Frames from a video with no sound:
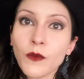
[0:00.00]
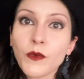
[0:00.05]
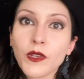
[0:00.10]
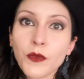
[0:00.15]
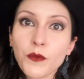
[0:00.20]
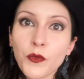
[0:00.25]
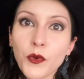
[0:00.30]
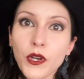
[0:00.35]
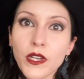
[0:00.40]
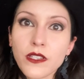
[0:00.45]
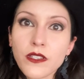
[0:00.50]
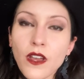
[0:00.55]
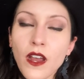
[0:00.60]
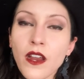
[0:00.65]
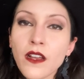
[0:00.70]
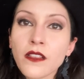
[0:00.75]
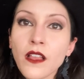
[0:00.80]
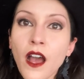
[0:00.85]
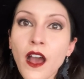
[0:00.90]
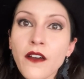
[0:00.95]
with Boris
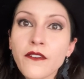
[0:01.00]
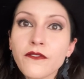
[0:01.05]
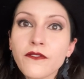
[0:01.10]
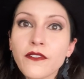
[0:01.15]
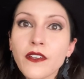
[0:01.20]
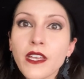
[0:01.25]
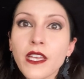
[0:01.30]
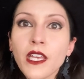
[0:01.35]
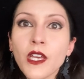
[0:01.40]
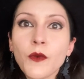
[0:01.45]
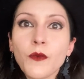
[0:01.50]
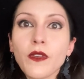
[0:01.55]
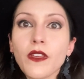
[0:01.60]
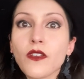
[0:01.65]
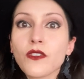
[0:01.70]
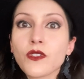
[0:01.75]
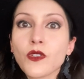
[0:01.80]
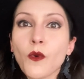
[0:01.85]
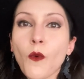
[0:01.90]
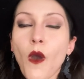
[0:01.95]
Karloff. We
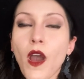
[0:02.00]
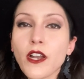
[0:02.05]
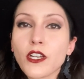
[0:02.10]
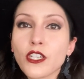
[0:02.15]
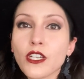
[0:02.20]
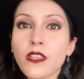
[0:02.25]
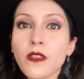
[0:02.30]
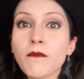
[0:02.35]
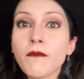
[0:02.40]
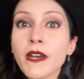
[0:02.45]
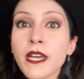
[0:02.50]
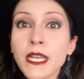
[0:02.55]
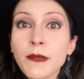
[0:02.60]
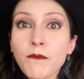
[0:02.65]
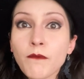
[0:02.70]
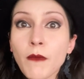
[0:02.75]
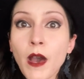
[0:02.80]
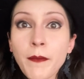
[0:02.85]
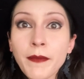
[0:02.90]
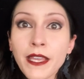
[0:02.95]
also watched The
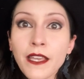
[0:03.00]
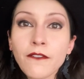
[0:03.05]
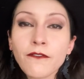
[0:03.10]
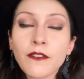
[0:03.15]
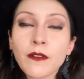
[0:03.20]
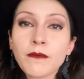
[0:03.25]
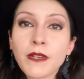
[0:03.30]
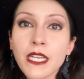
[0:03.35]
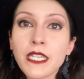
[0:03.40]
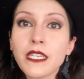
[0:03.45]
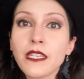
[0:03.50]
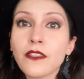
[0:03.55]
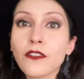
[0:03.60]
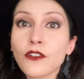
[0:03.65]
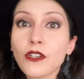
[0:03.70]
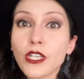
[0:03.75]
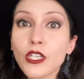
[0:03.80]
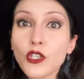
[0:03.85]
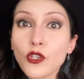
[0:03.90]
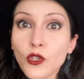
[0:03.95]
Mummy from
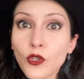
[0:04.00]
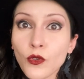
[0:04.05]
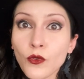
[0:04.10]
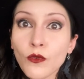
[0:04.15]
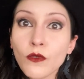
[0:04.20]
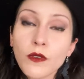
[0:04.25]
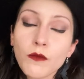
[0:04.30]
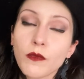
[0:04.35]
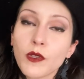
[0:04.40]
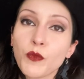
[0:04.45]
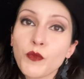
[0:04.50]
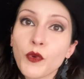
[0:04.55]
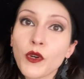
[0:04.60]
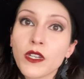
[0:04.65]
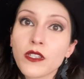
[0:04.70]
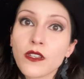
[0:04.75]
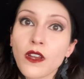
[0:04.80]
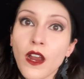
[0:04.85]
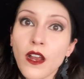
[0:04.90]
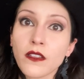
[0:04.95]
1932 with
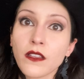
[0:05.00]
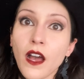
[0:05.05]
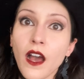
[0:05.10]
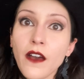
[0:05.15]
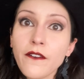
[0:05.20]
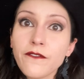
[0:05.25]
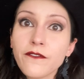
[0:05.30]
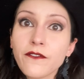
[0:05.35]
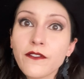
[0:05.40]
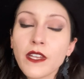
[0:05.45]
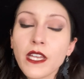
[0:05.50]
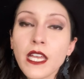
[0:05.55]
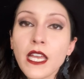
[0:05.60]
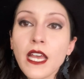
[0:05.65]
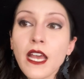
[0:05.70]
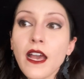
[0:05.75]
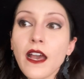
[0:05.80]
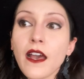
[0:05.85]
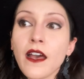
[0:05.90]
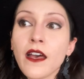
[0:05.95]
Boris Karloff,
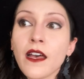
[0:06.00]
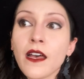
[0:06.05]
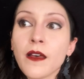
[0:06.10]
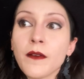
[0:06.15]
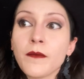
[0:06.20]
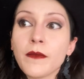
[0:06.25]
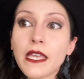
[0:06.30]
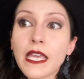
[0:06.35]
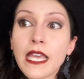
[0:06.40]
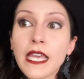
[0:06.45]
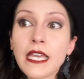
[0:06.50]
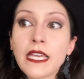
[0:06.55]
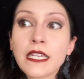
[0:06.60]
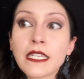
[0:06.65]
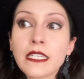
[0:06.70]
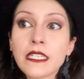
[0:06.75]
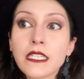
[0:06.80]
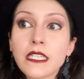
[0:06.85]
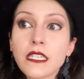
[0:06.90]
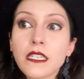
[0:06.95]

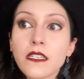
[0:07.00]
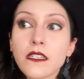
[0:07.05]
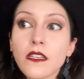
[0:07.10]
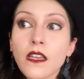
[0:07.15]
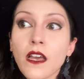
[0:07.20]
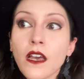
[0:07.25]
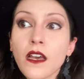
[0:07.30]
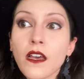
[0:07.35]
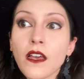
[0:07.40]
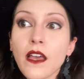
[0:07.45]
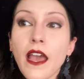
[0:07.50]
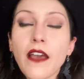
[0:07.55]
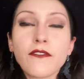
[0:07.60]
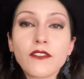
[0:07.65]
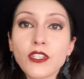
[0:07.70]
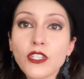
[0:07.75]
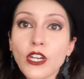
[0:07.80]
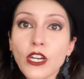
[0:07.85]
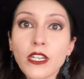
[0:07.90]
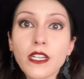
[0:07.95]
and have
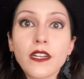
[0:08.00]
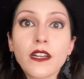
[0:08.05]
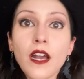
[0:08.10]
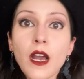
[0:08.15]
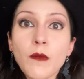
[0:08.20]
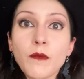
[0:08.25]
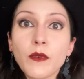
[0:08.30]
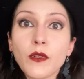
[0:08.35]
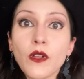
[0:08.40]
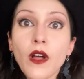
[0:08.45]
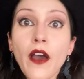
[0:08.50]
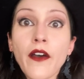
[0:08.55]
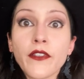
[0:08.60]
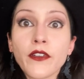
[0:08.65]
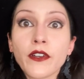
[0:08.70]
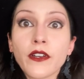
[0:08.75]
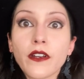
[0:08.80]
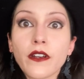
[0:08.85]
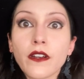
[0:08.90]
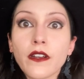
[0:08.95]
started a couple
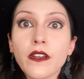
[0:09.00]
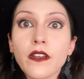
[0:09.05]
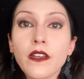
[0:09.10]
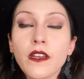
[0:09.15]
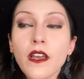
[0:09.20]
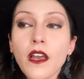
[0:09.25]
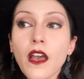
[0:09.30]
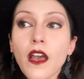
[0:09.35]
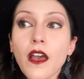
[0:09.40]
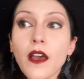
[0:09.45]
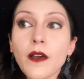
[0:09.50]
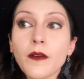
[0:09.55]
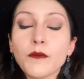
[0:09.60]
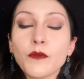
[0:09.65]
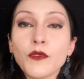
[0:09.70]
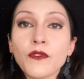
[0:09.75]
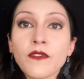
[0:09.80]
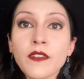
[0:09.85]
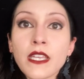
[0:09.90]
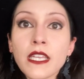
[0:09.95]
other
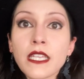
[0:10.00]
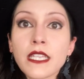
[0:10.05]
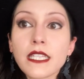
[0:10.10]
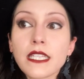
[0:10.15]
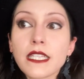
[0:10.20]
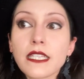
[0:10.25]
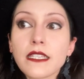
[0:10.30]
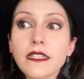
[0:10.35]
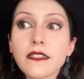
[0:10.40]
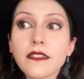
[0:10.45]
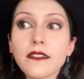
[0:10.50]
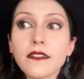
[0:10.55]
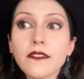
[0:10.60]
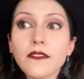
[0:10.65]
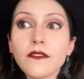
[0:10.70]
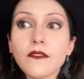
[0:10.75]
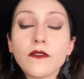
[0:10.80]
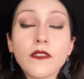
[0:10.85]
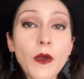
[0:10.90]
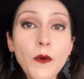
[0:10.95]
movies
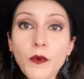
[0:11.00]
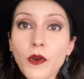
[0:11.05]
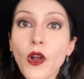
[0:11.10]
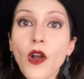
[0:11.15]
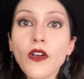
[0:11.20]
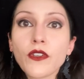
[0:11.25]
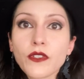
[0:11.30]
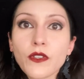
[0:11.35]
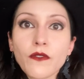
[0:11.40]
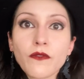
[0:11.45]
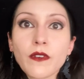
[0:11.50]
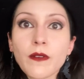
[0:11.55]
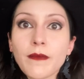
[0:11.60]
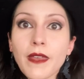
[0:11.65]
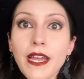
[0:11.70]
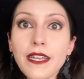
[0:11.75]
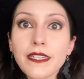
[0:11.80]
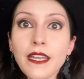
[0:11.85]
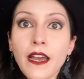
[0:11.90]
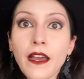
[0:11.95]
that were also from
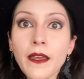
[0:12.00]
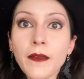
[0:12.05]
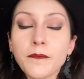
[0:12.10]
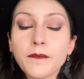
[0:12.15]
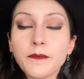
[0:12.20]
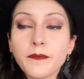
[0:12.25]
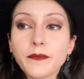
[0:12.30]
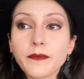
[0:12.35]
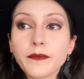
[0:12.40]
that time.